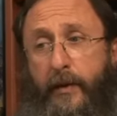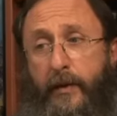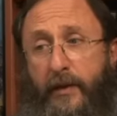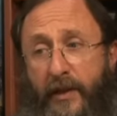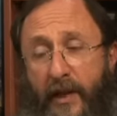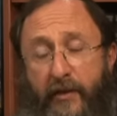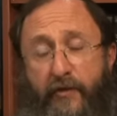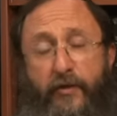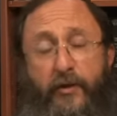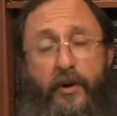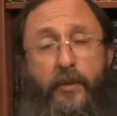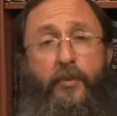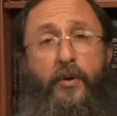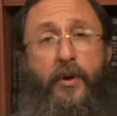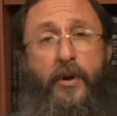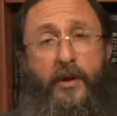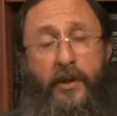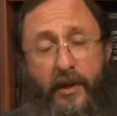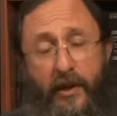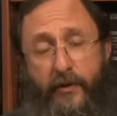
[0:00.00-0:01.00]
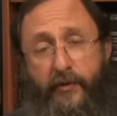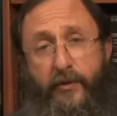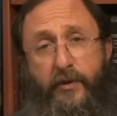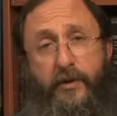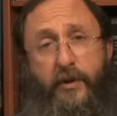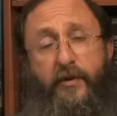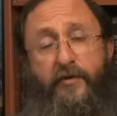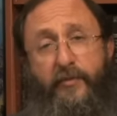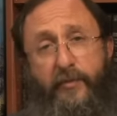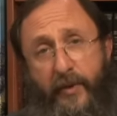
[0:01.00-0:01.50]
level upon
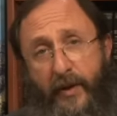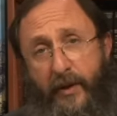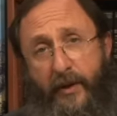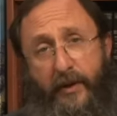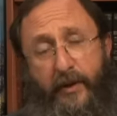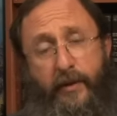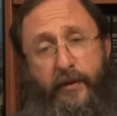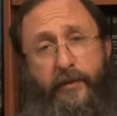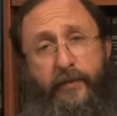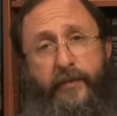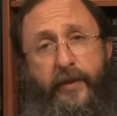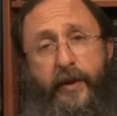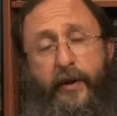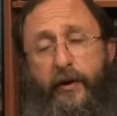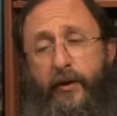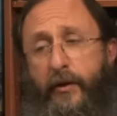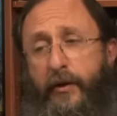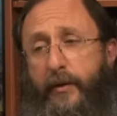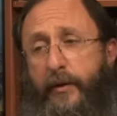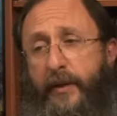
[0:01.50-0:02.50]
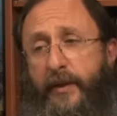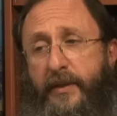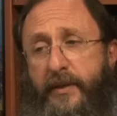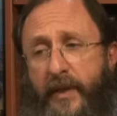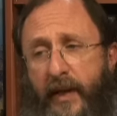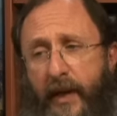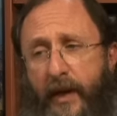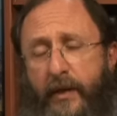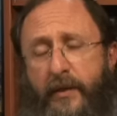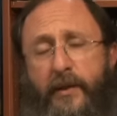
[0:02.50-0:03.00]
level of meaning that are
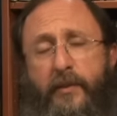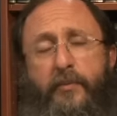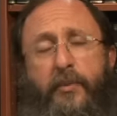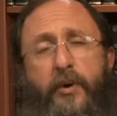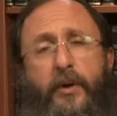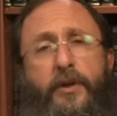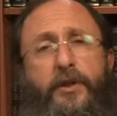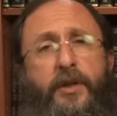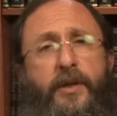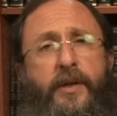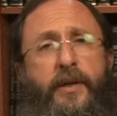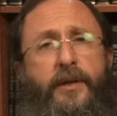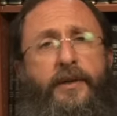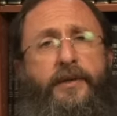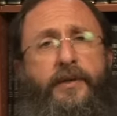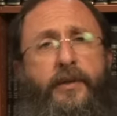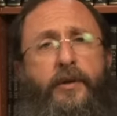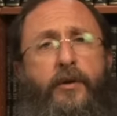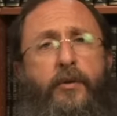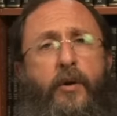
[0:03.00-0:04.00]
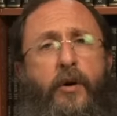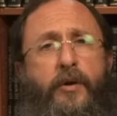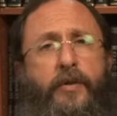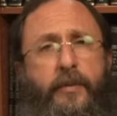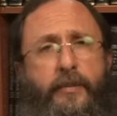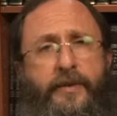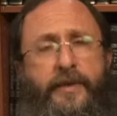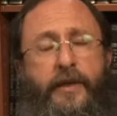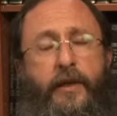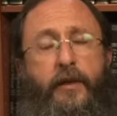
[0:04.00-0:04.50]
contained in Parashat Ha'azinu
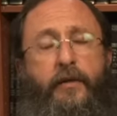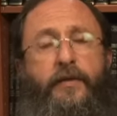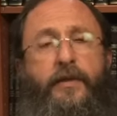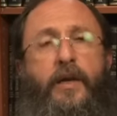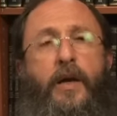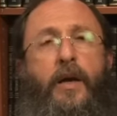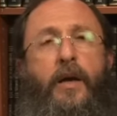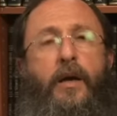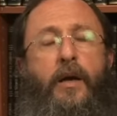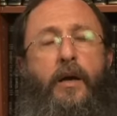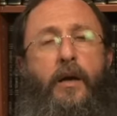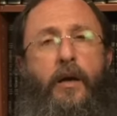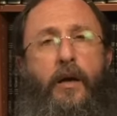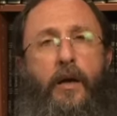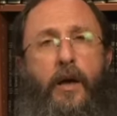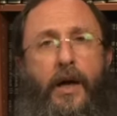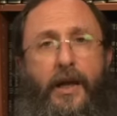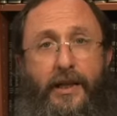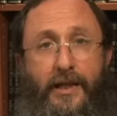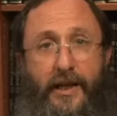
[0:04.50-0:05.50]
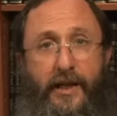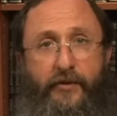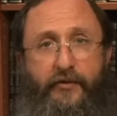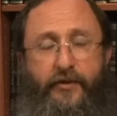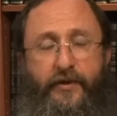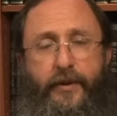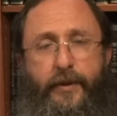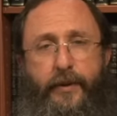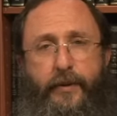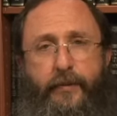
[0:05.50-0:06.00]
are themselves a
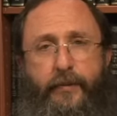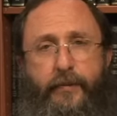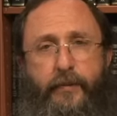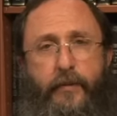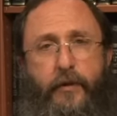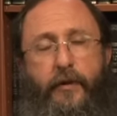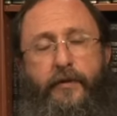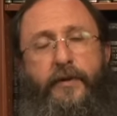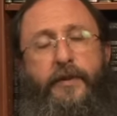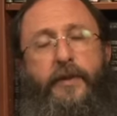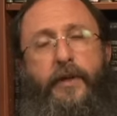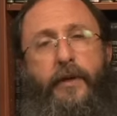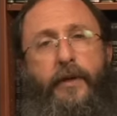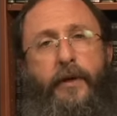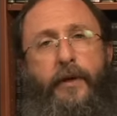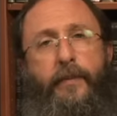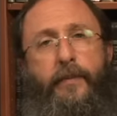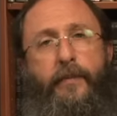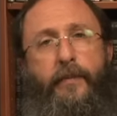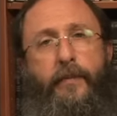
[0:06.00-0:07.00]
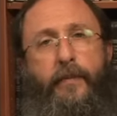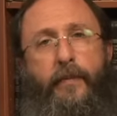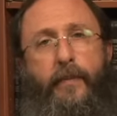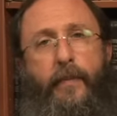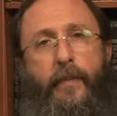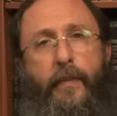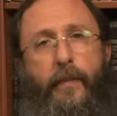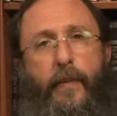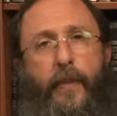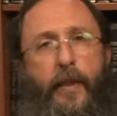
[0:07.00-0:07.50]
lifetime of study.
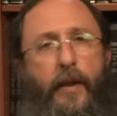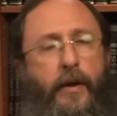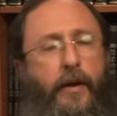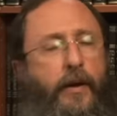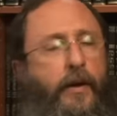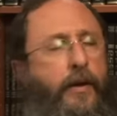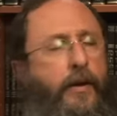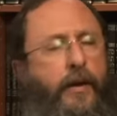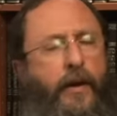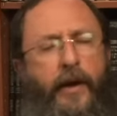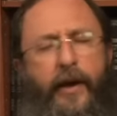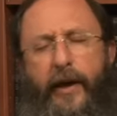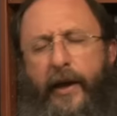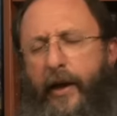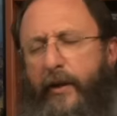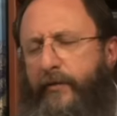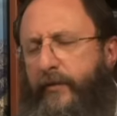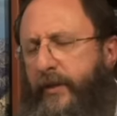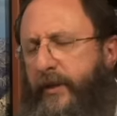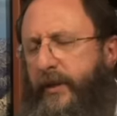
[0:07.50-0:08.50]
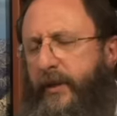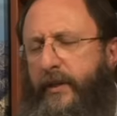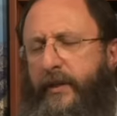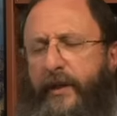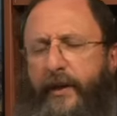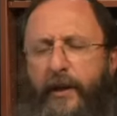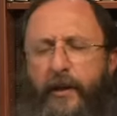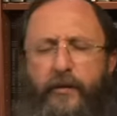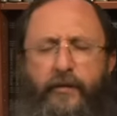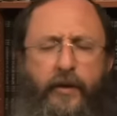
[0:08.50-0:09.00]
Every
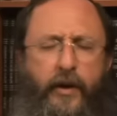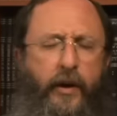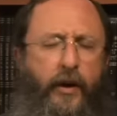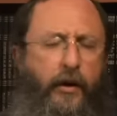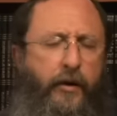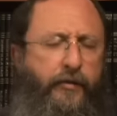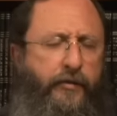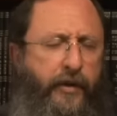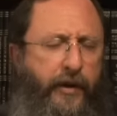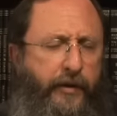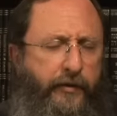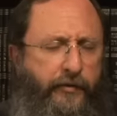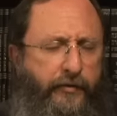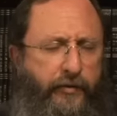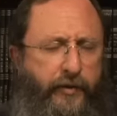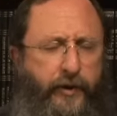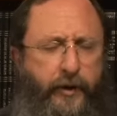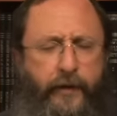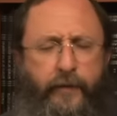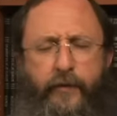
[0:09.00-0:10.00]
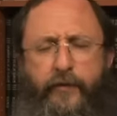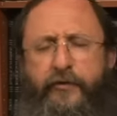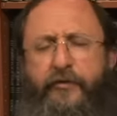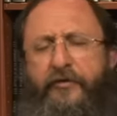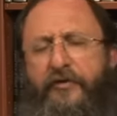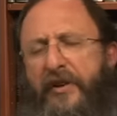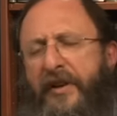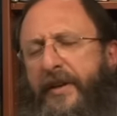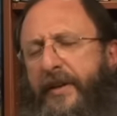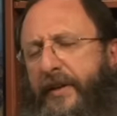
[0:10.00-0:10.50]
detail of, of every
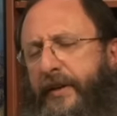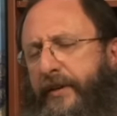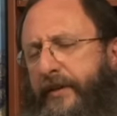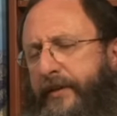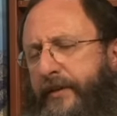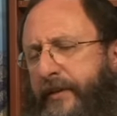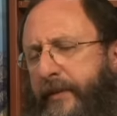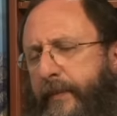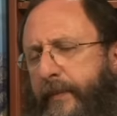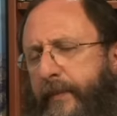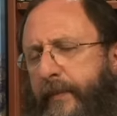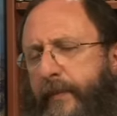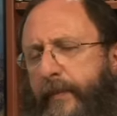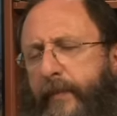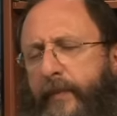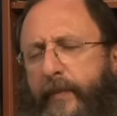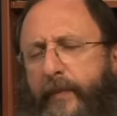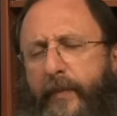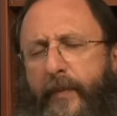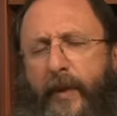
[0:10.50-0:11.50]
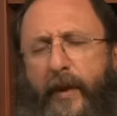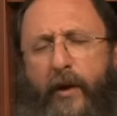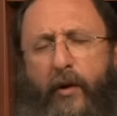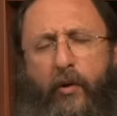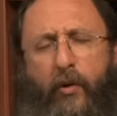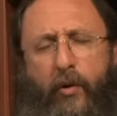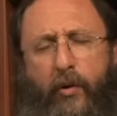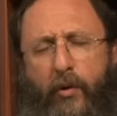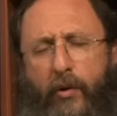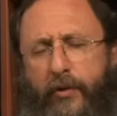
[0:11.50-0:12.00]
phrase,
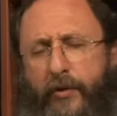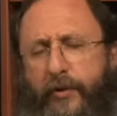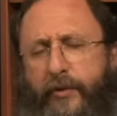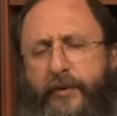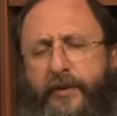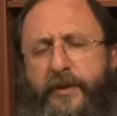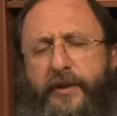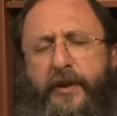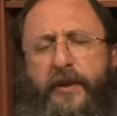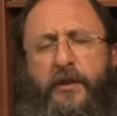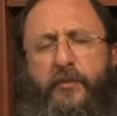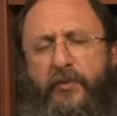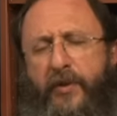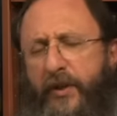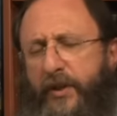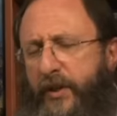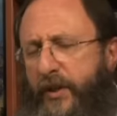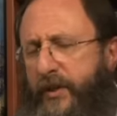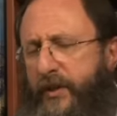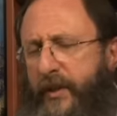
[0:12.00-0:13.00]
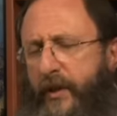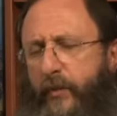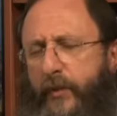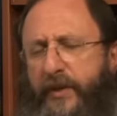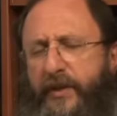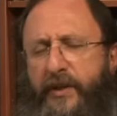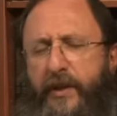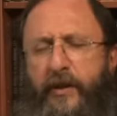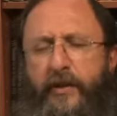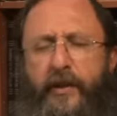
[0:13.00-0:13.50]
all those expressions that
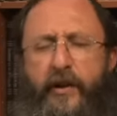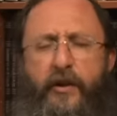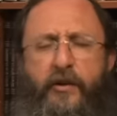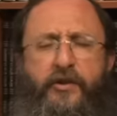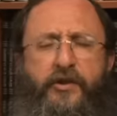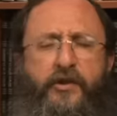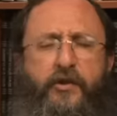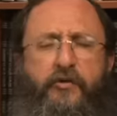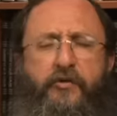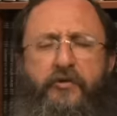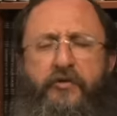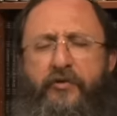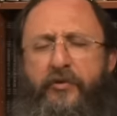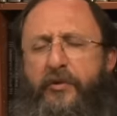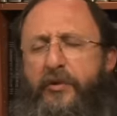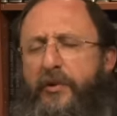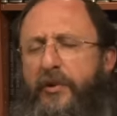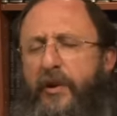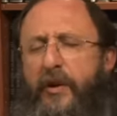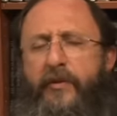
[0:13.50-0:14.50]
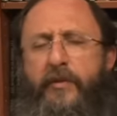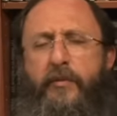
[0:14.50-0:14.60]
we said that are so full